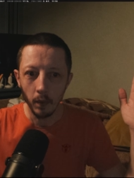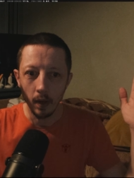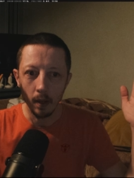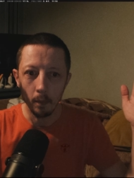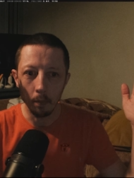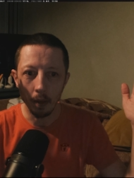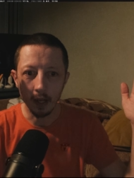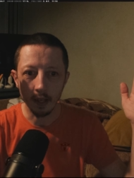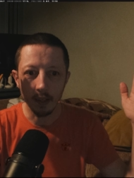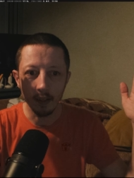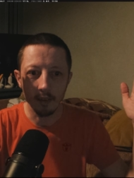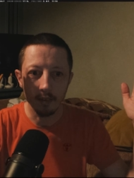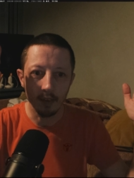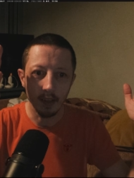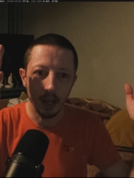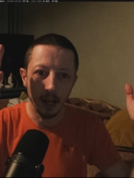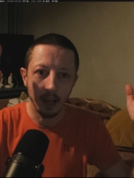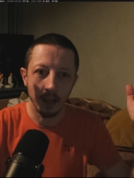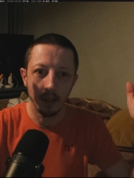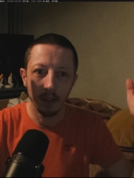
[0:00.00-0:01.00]
The brackets
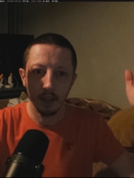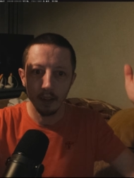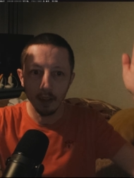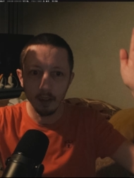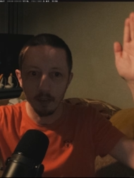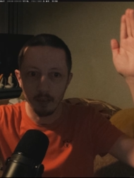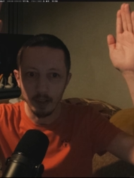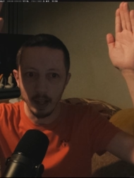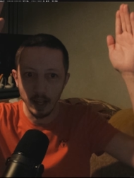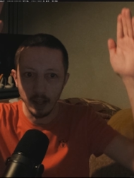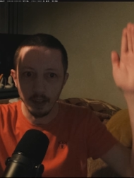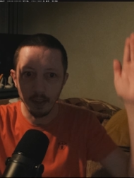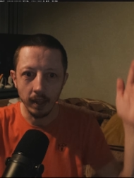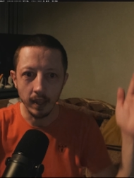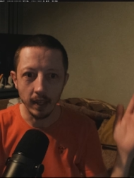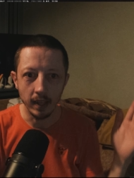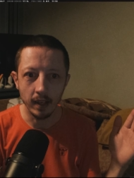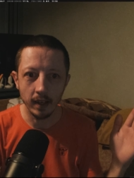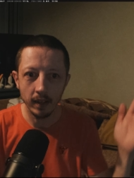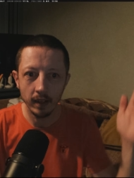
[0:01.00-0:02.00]
are like
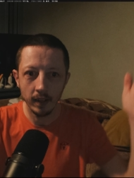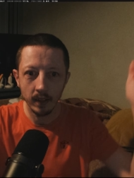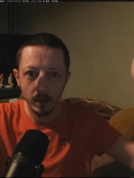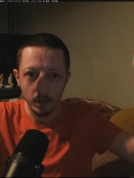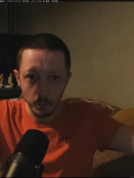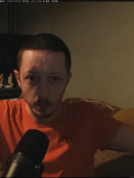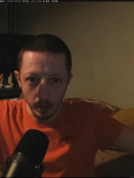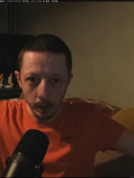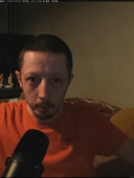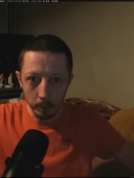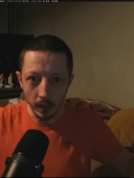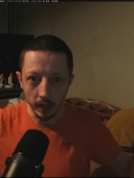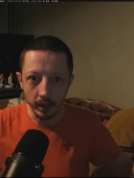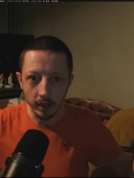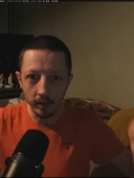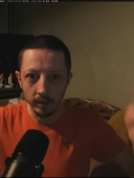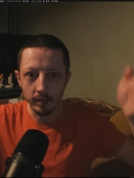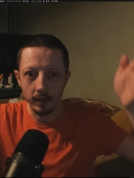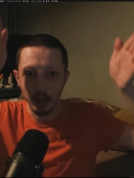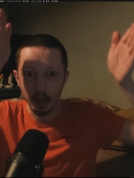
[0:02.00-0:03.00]
here.
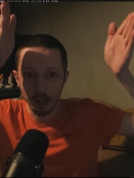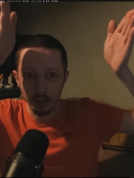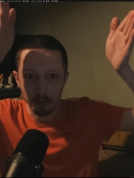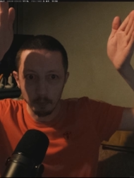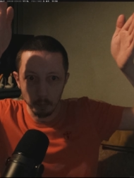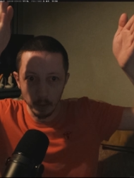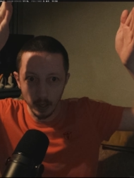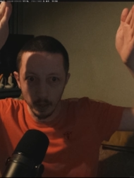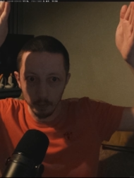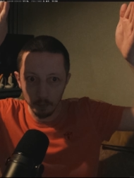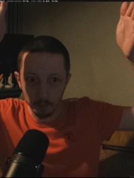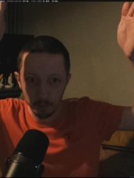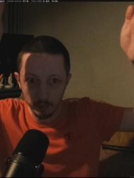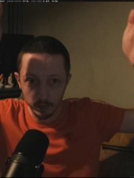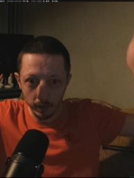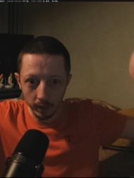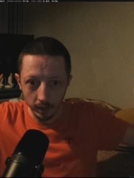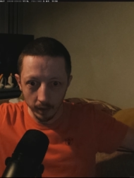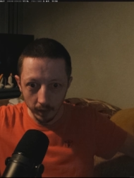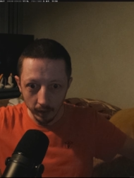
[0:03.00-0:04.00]
Brackets are it's about
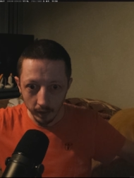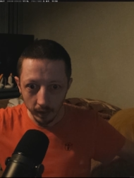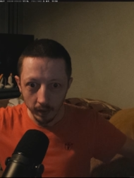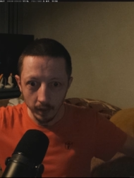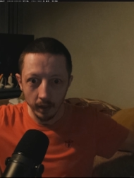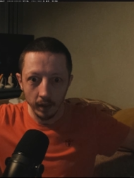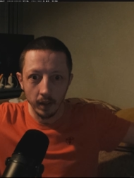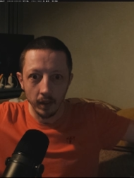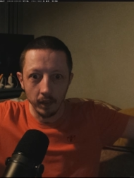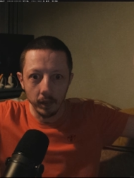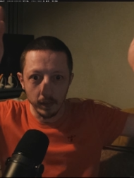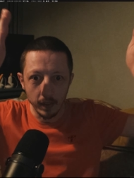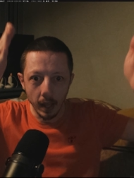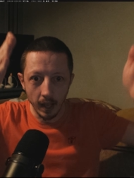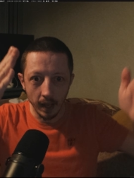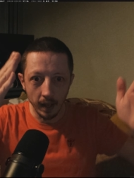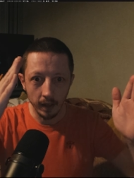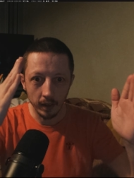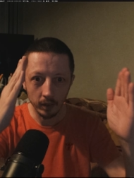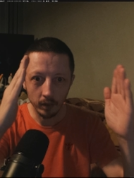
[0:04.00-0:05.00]

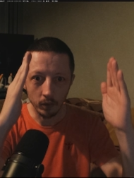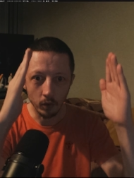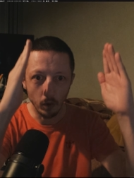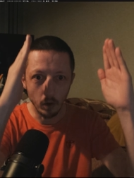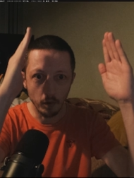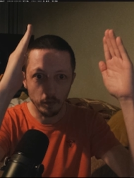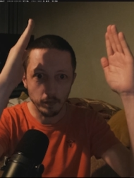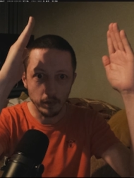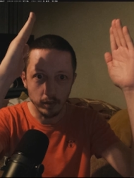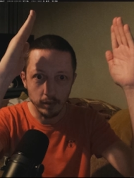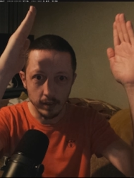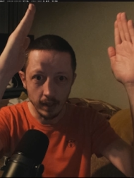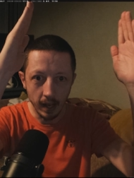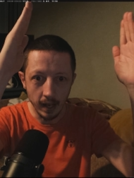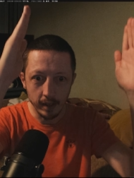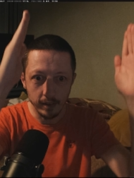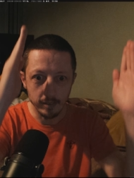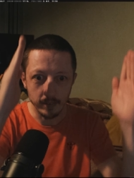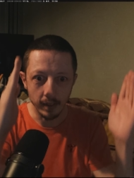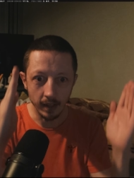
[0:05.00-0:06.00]
there. Cut off the
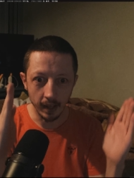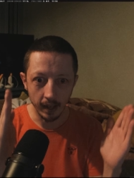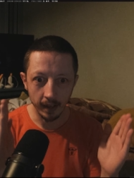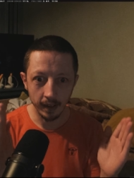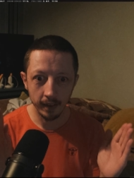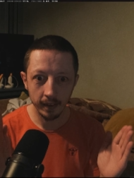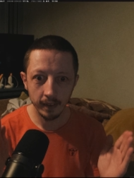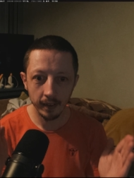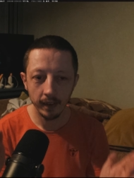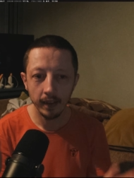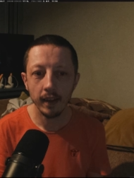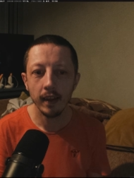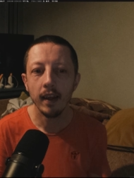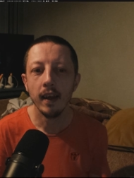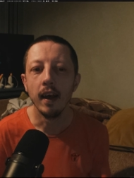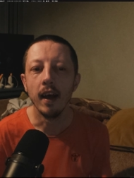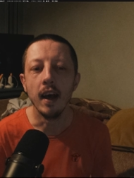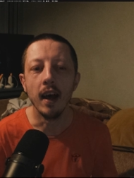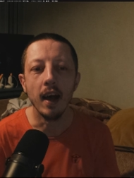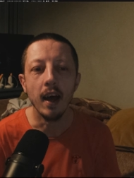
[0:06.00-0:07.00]
sides there,
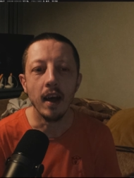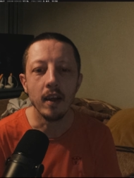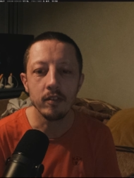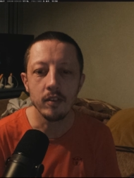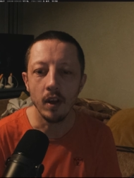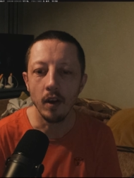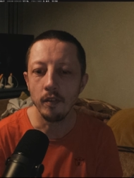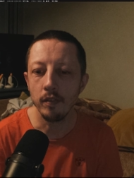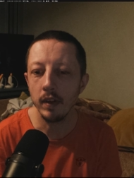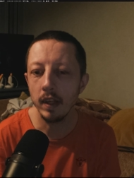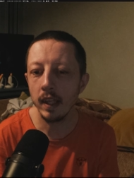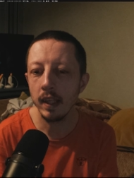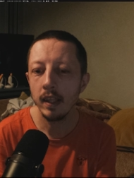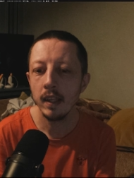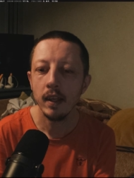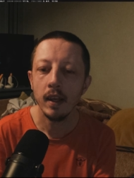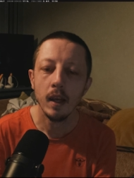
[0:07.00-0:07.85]
uh, sort of thing.